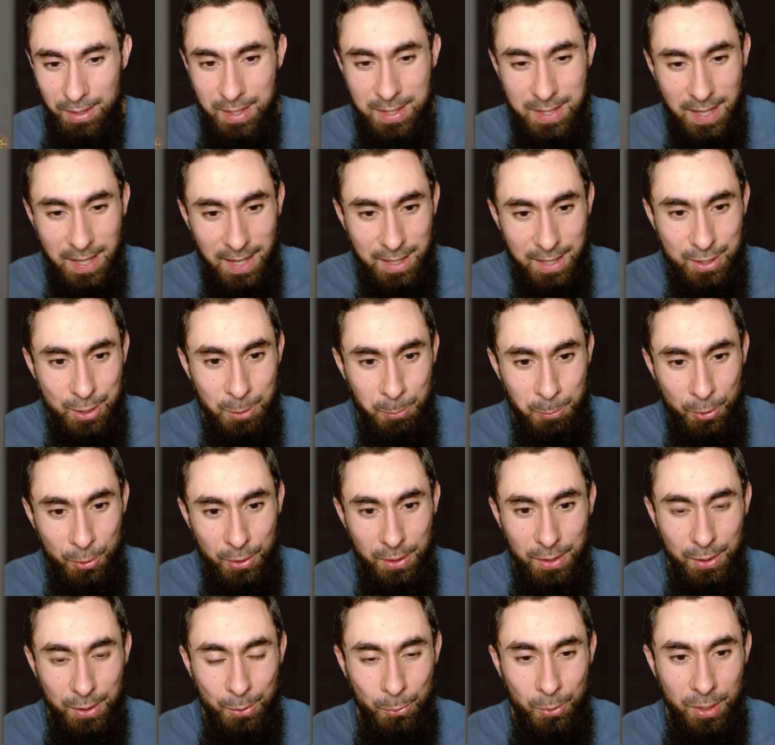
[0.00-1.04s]
is actually putting
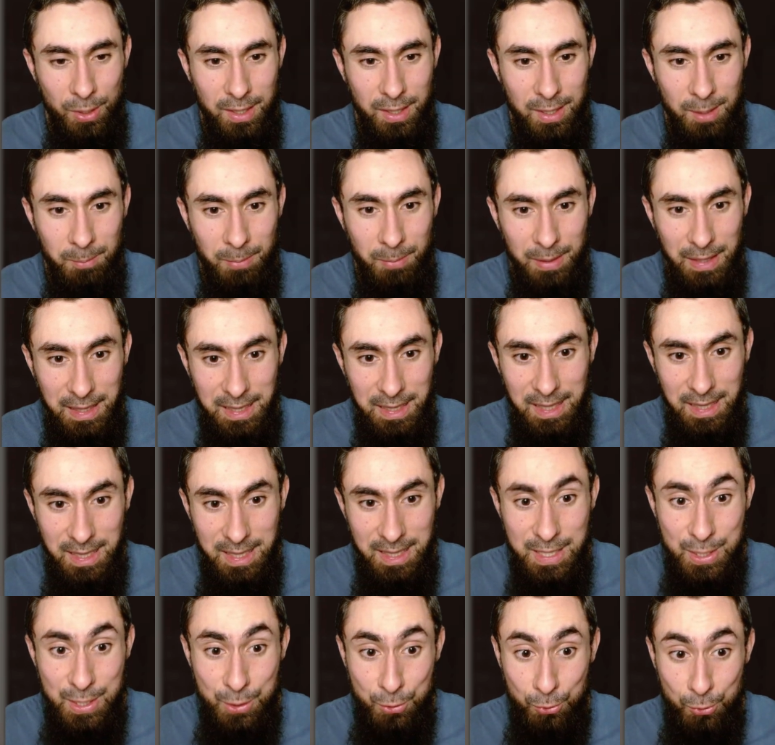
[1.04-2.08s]
in the work here, but he
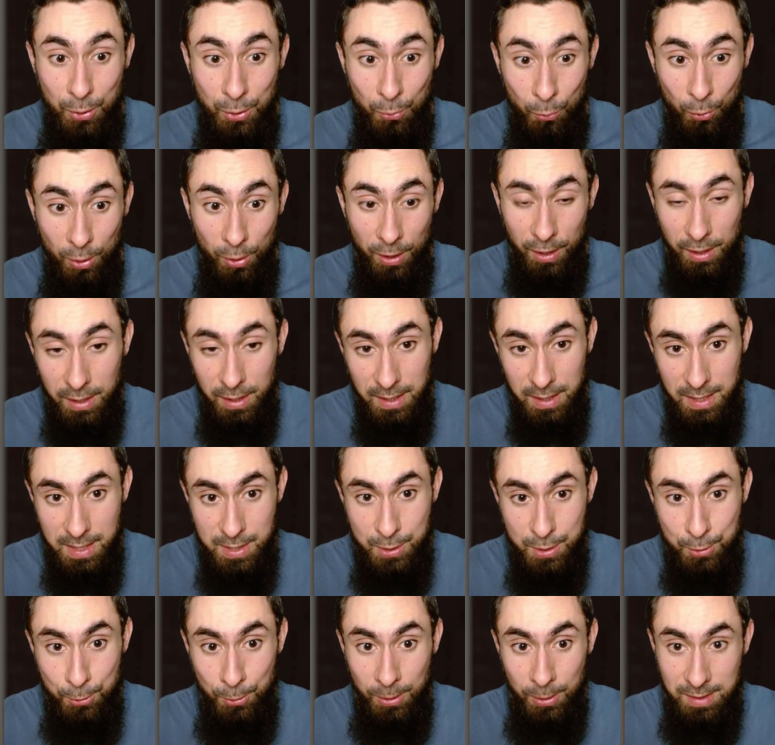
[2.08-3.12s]
is doing work. He is
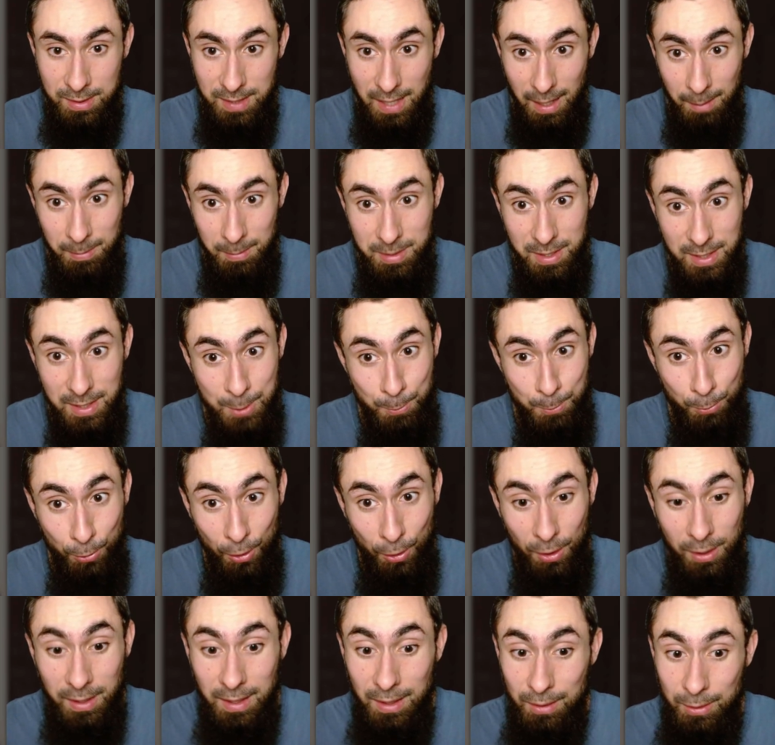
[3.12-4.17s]
doing damage, and he's
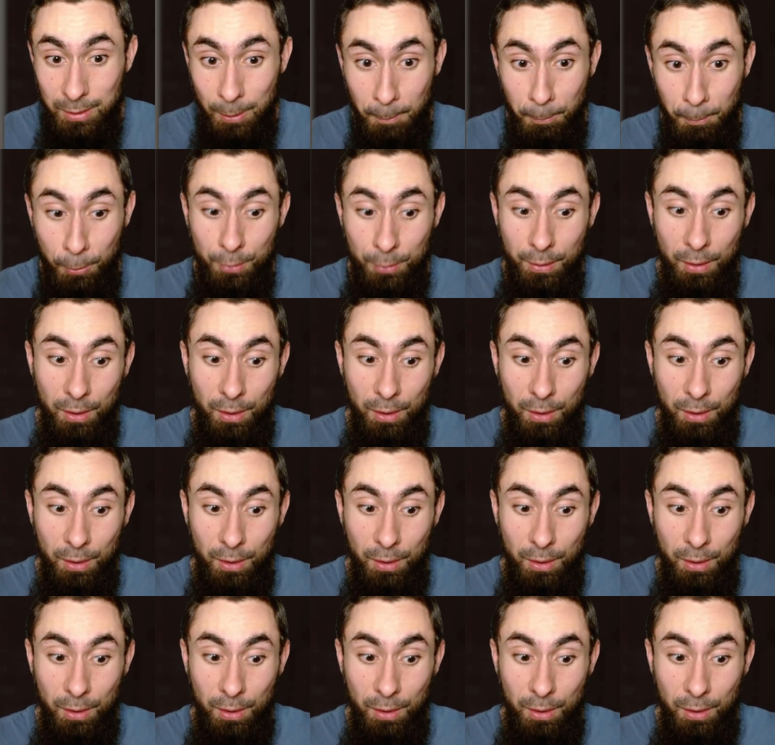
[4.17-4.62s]
blocking out the opponent